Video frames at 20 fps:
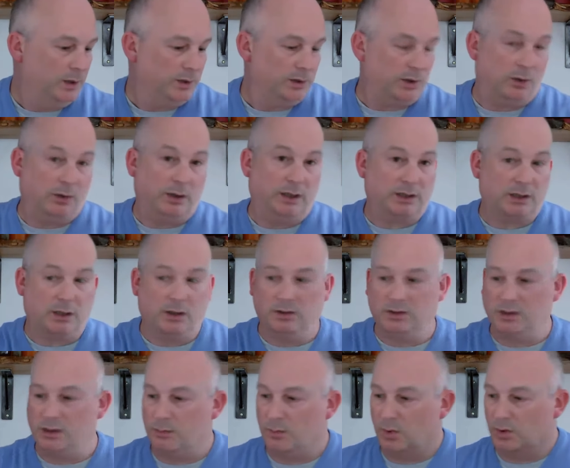So let's go
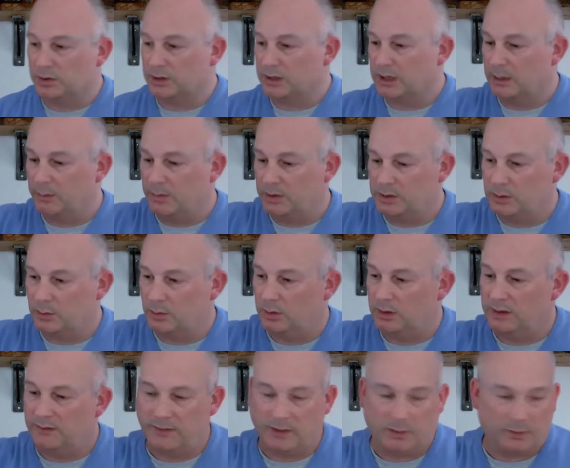to the modern camera, so we'll
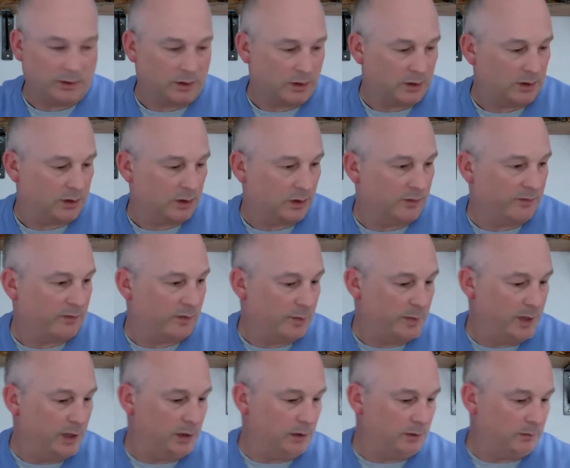leave that one to the side for a
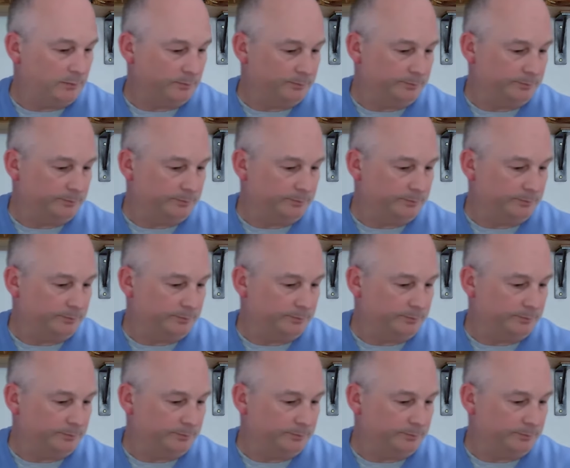minute.